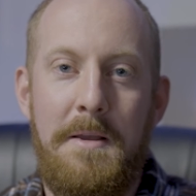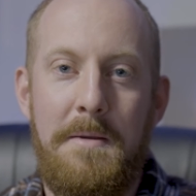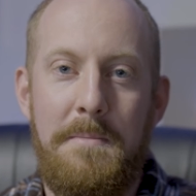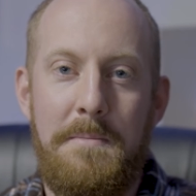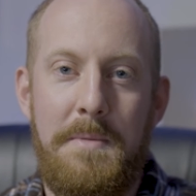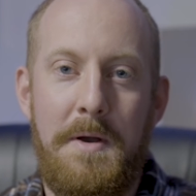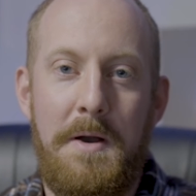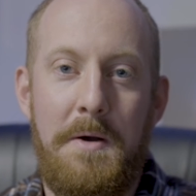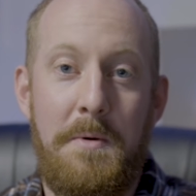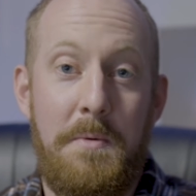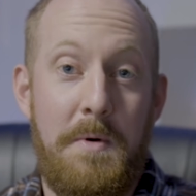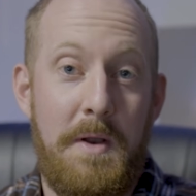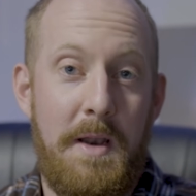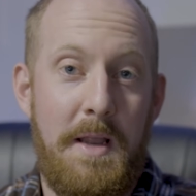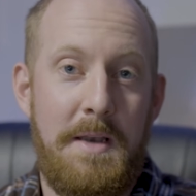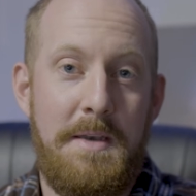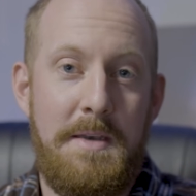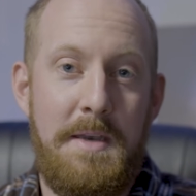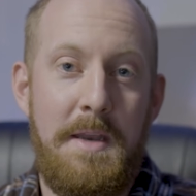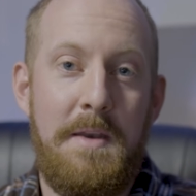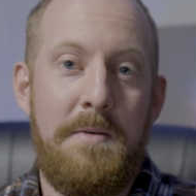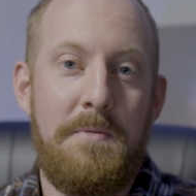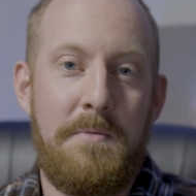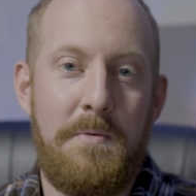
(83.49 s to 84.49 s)
But what I
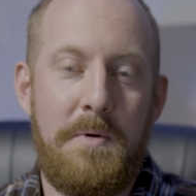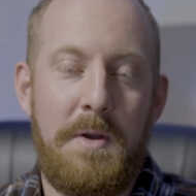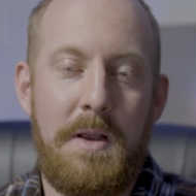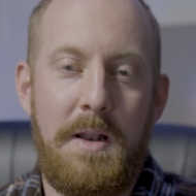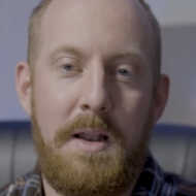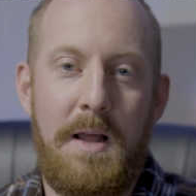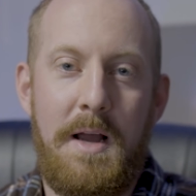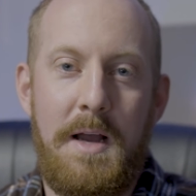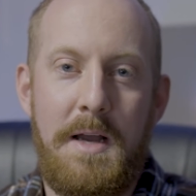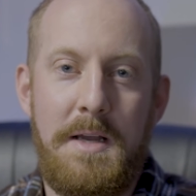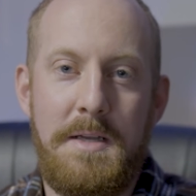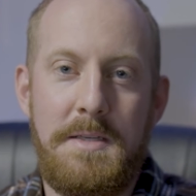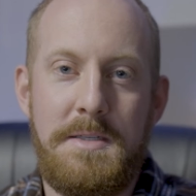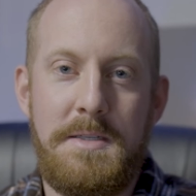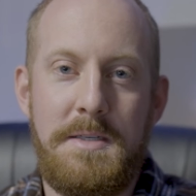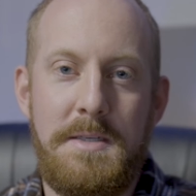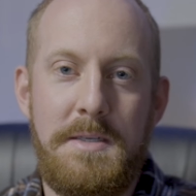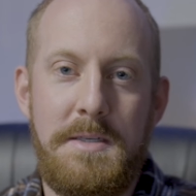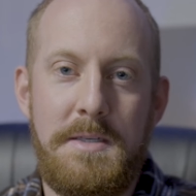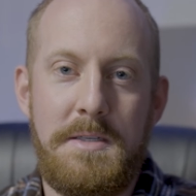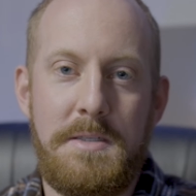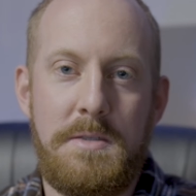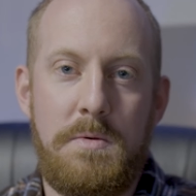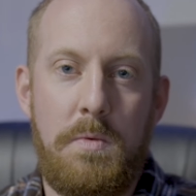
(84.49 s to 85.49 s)
didn't realize
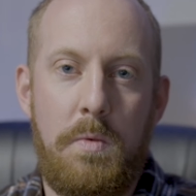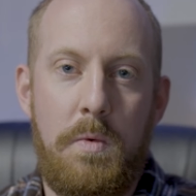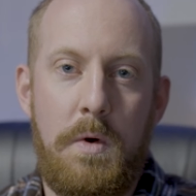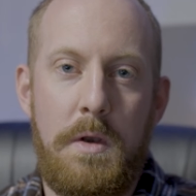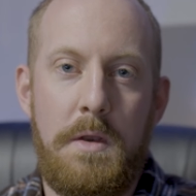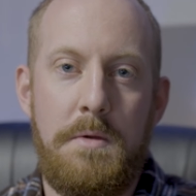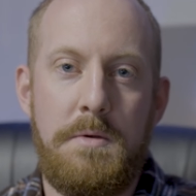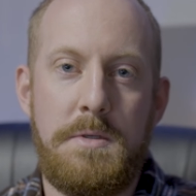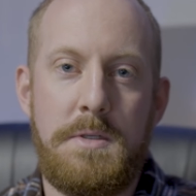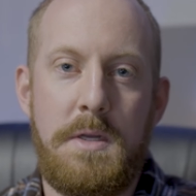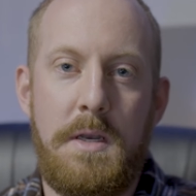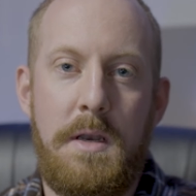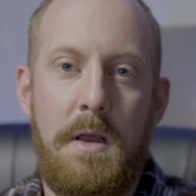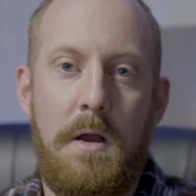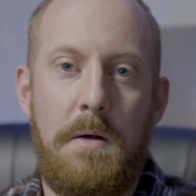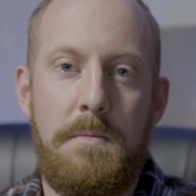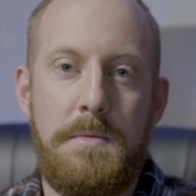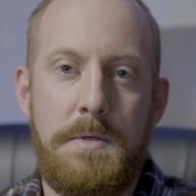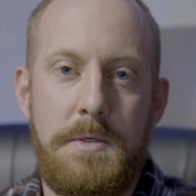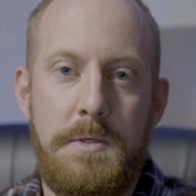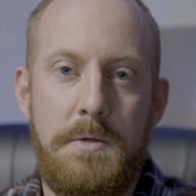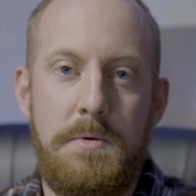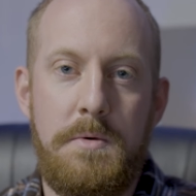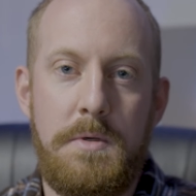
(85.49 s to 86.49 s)
is what it was going to
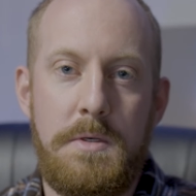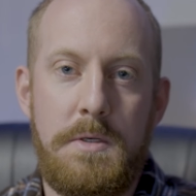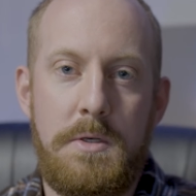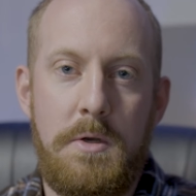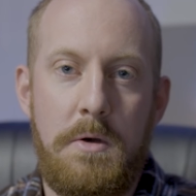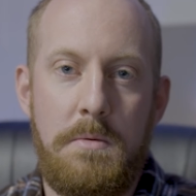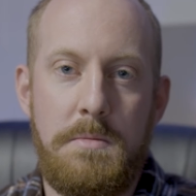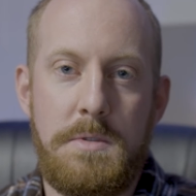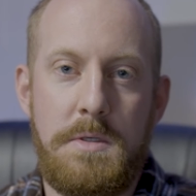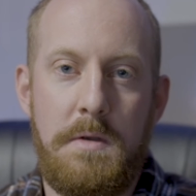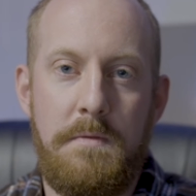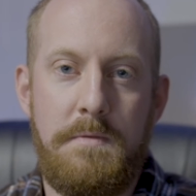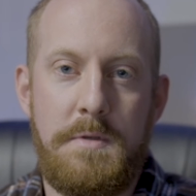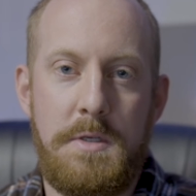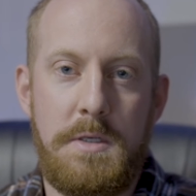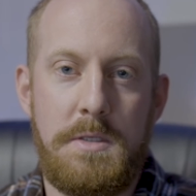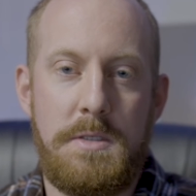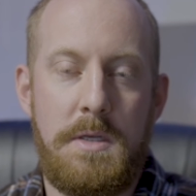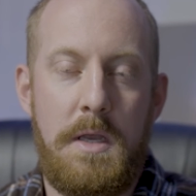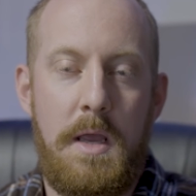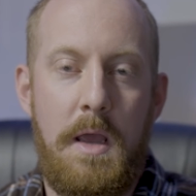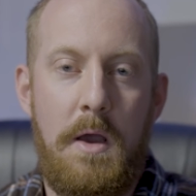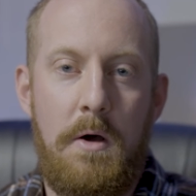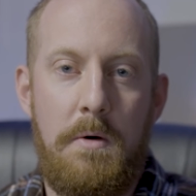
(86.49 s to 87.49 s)
help do in terms of
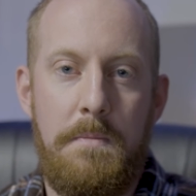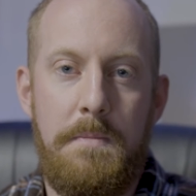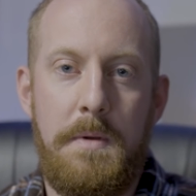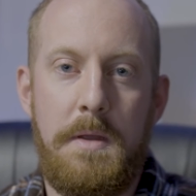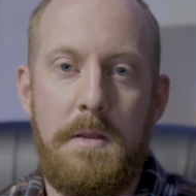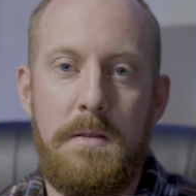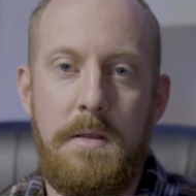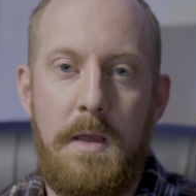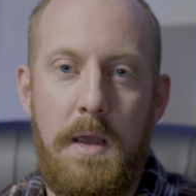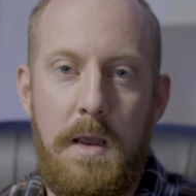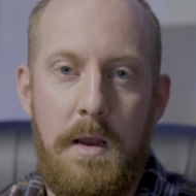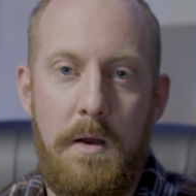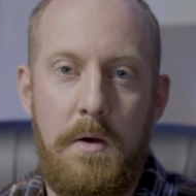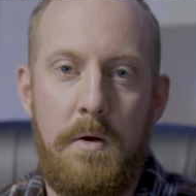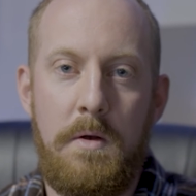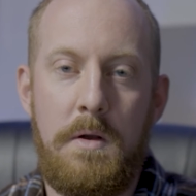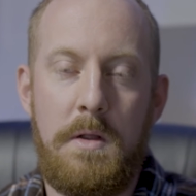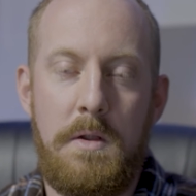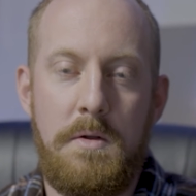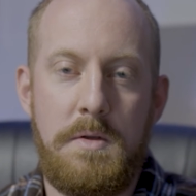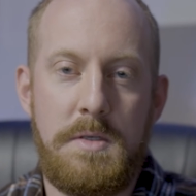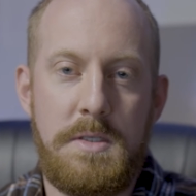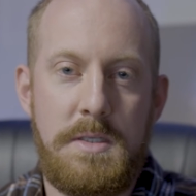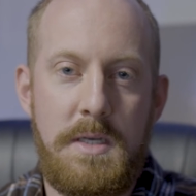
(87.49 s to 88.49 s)
just helping the
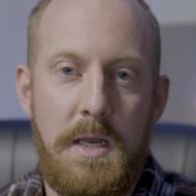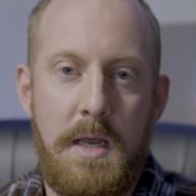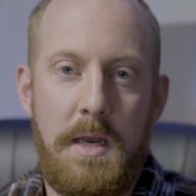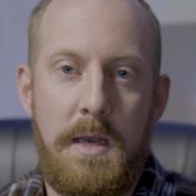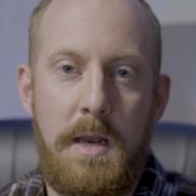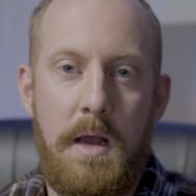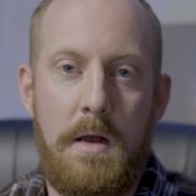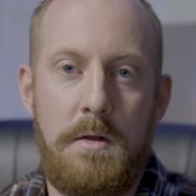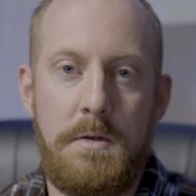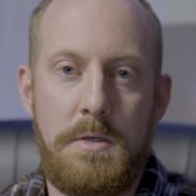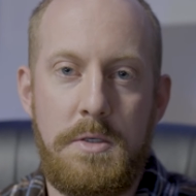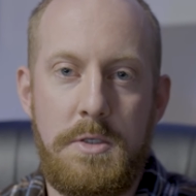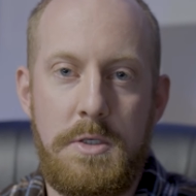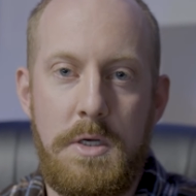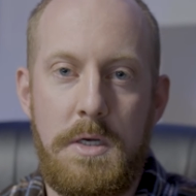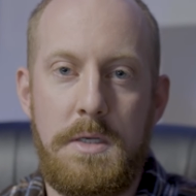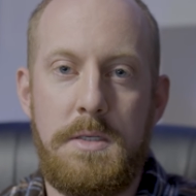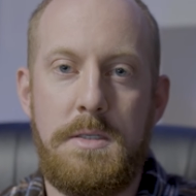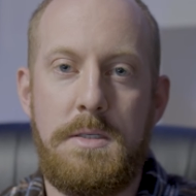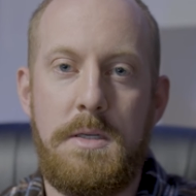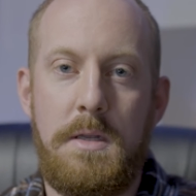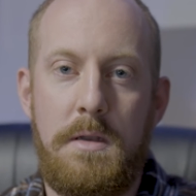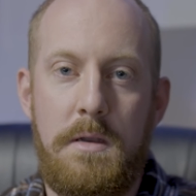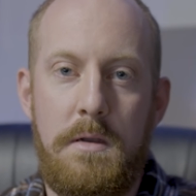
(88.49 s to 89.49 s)
airglow stand out
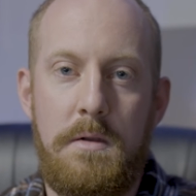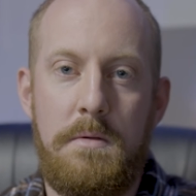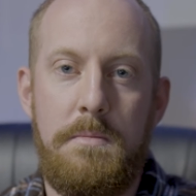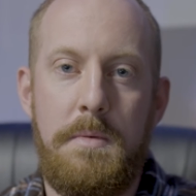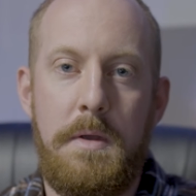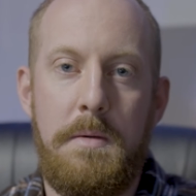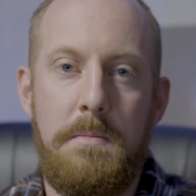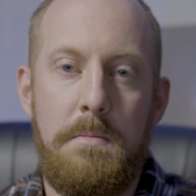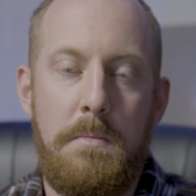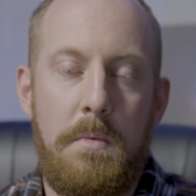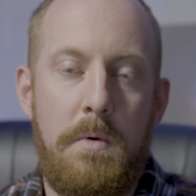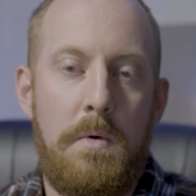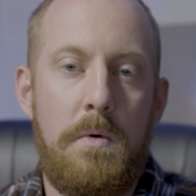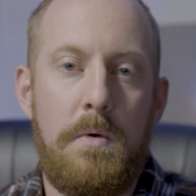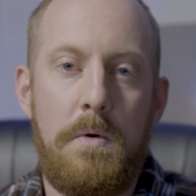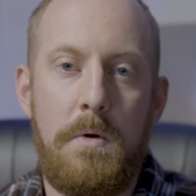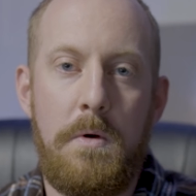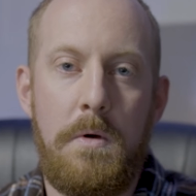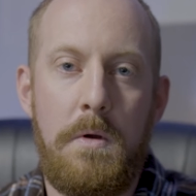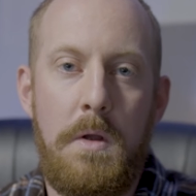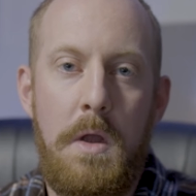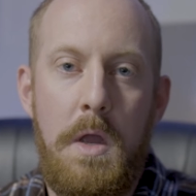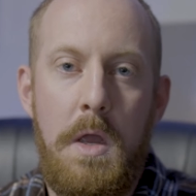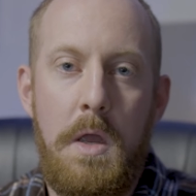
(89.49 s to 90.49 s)
just a little bit
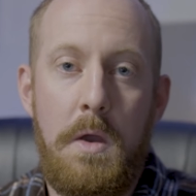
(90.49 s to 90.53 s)
more,